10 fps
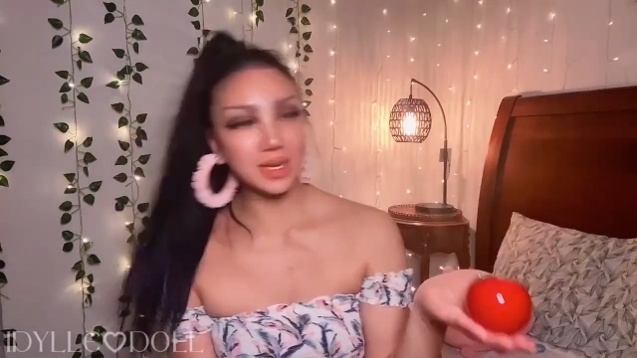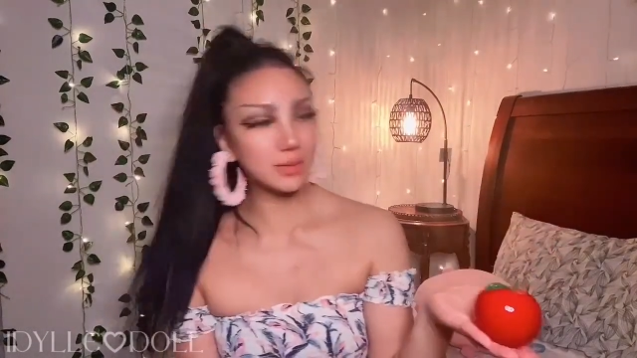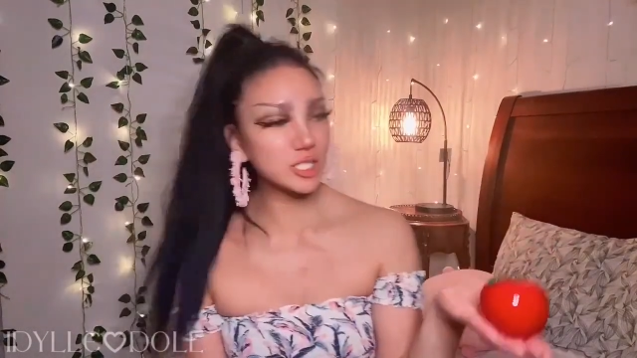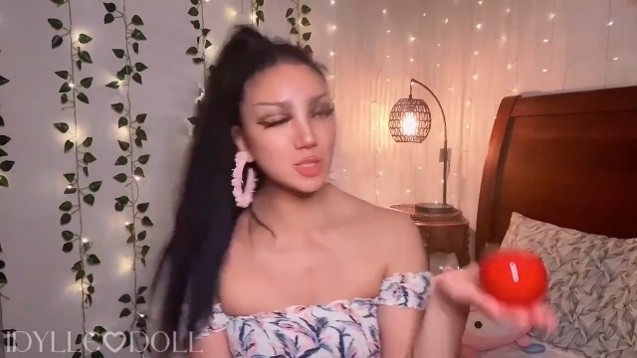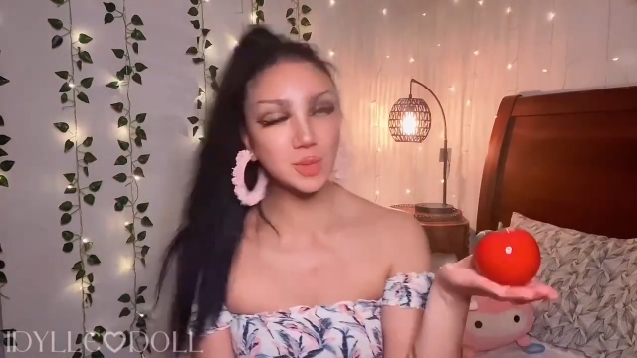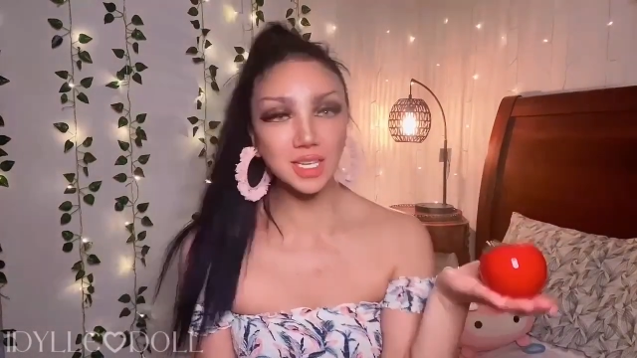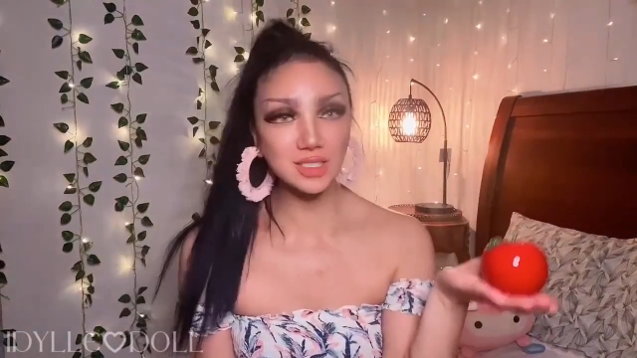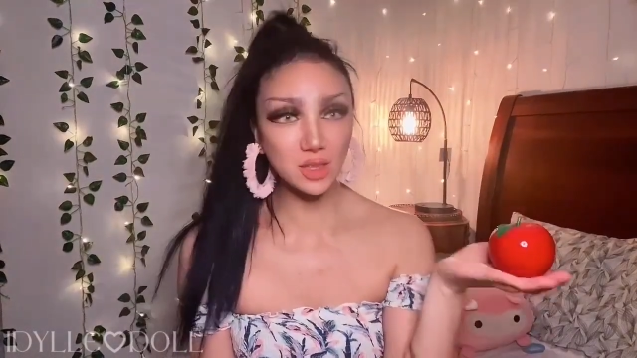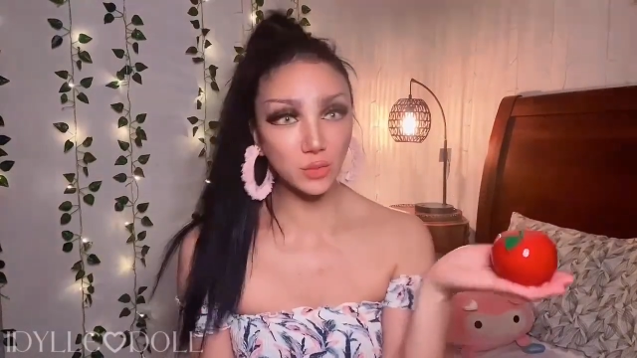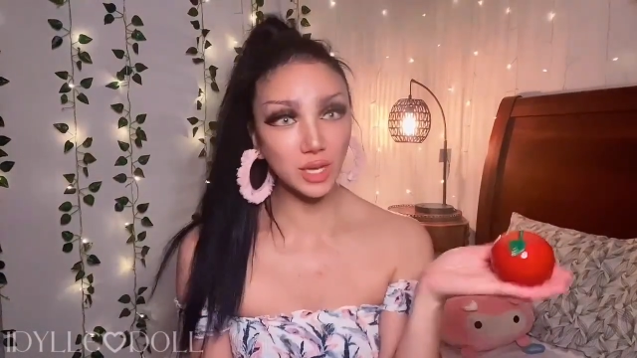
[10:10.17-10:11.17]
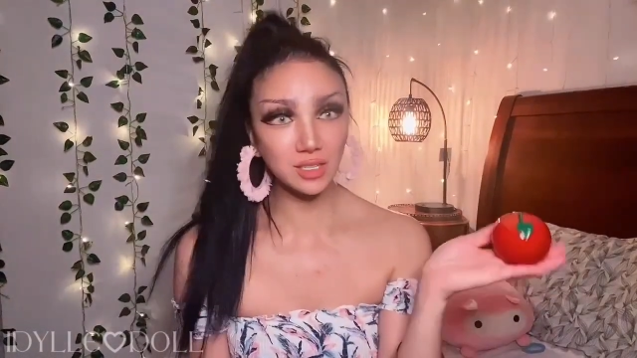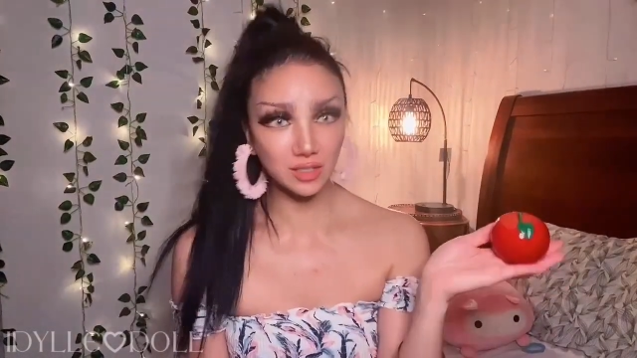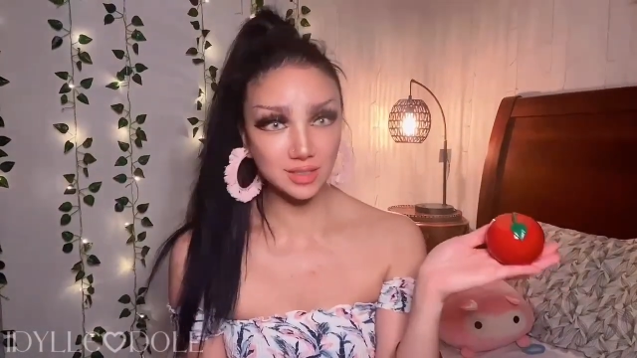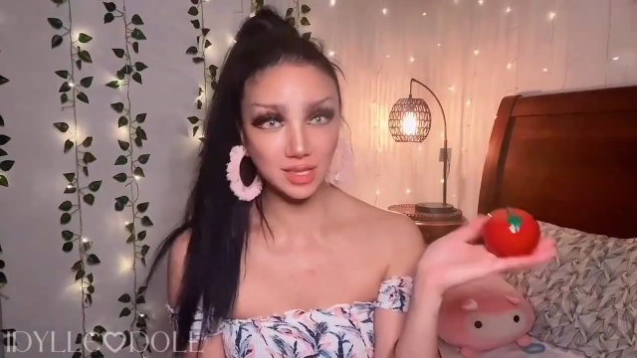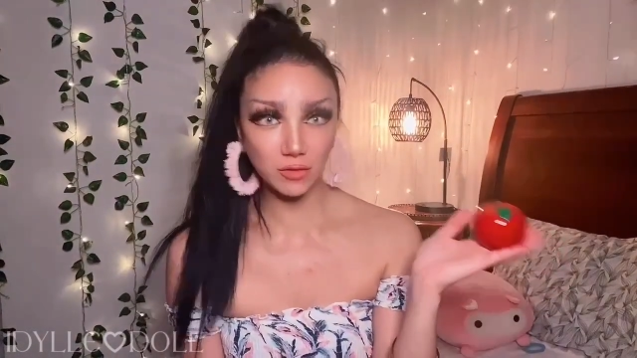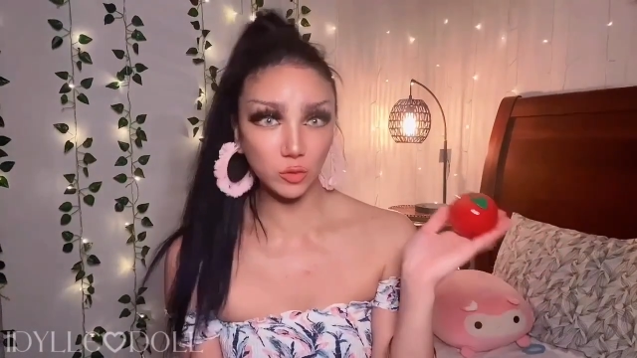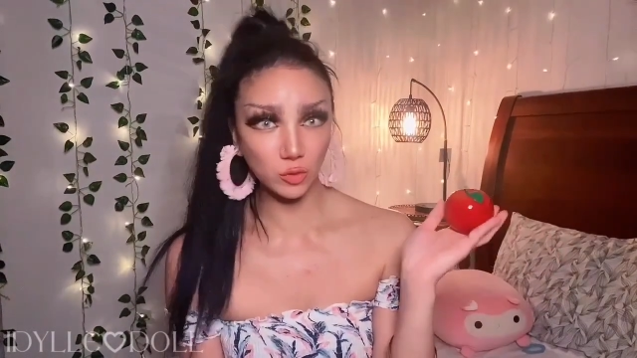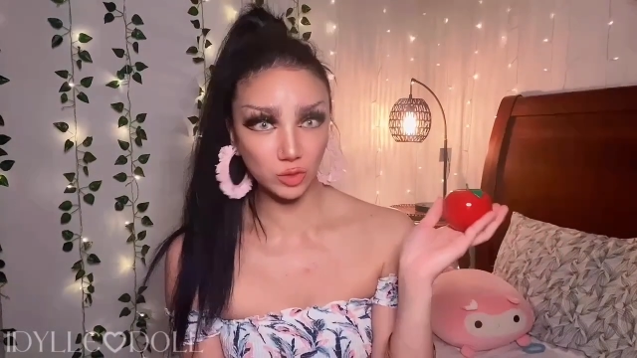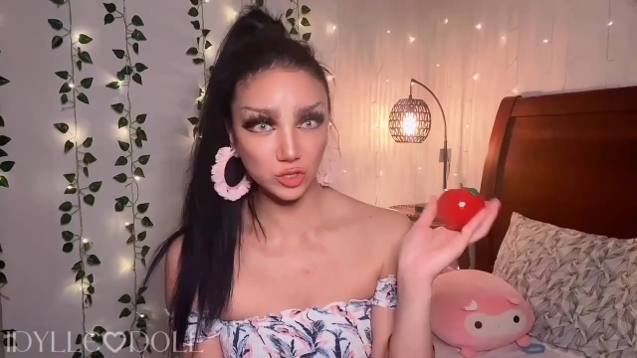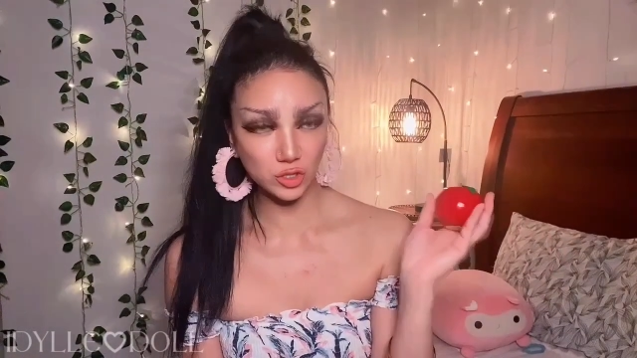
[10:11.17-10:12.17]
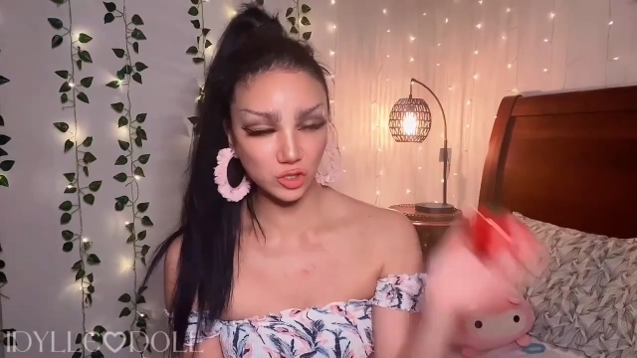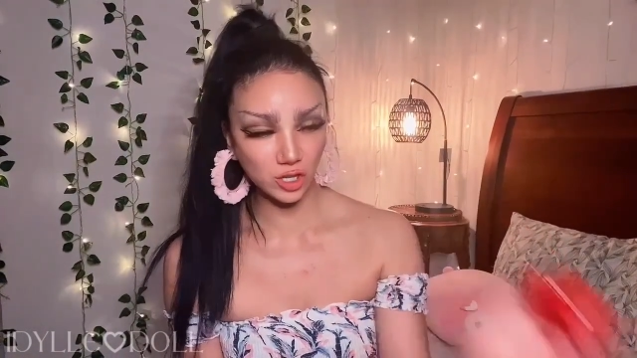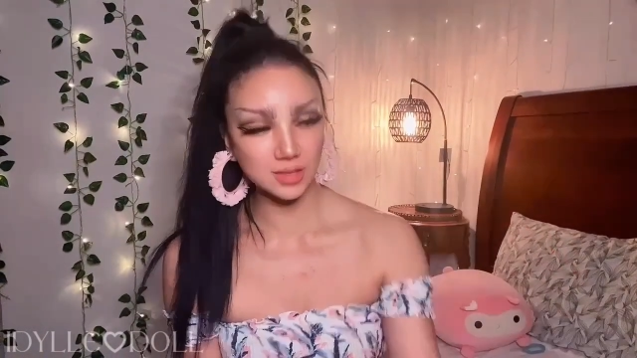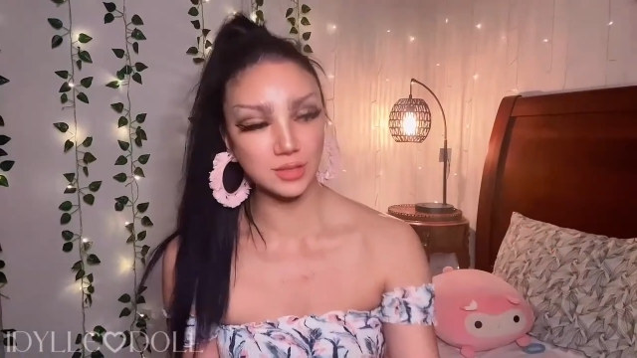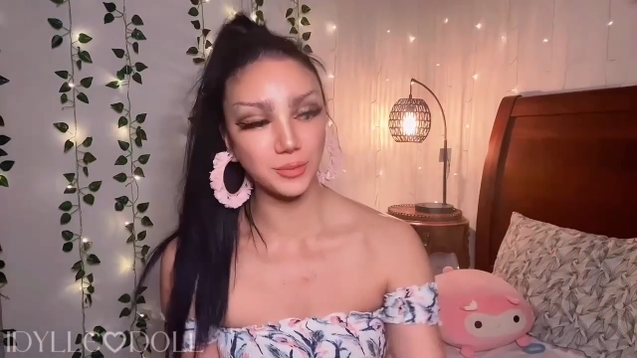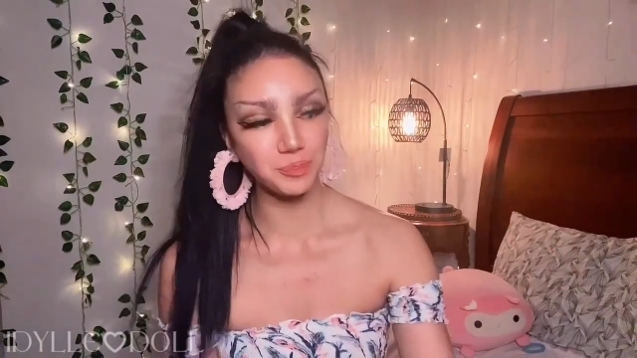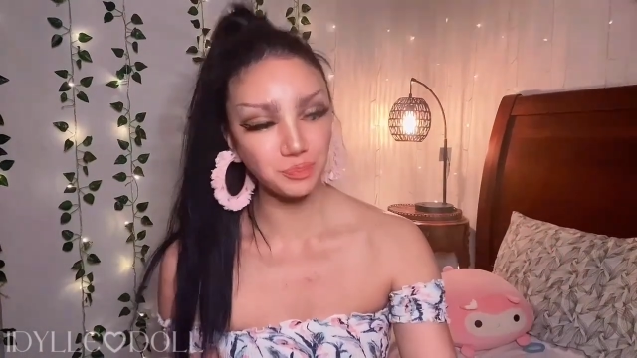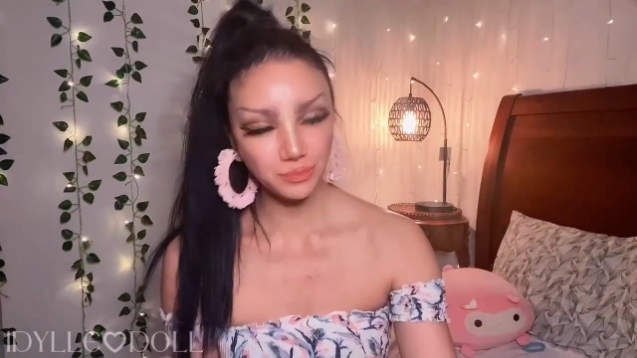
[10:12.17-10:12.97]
And just because of the way it looks, everyone wants to try some,